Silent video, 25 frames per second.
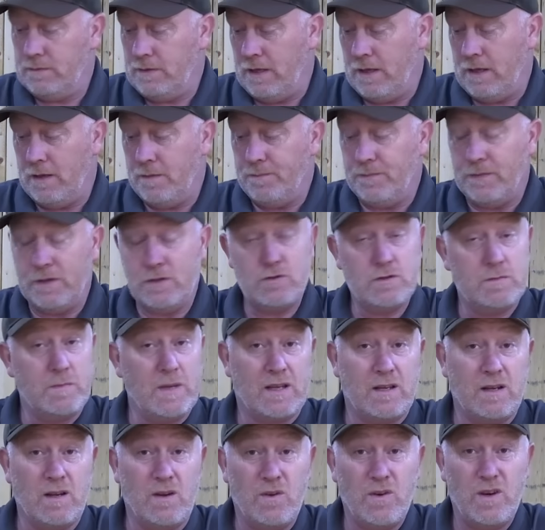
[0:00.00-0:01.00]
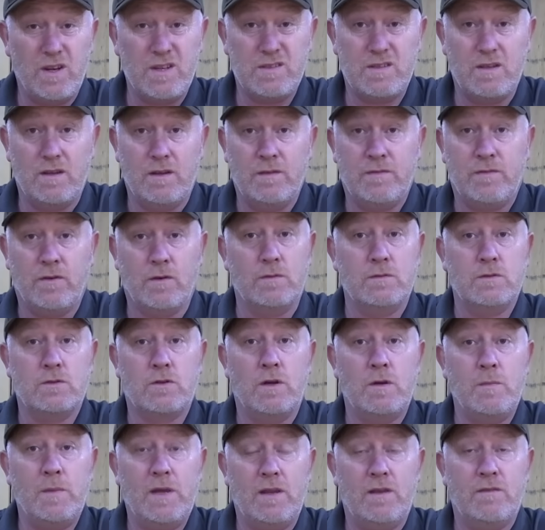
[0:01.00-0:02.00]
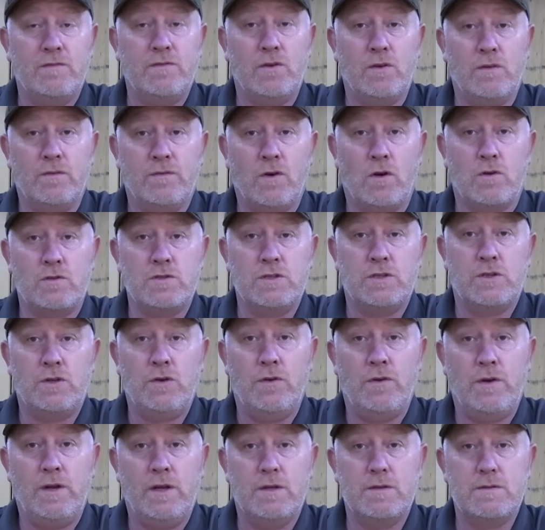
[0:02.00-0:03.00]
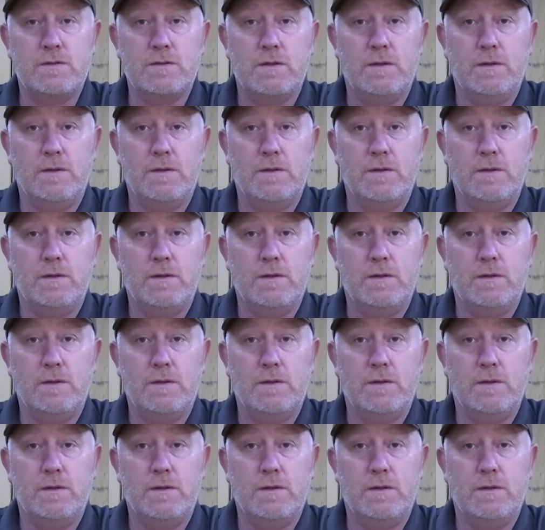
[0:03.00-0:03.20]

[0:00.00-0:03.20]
You're just making a noise that is going to make the foxes curious.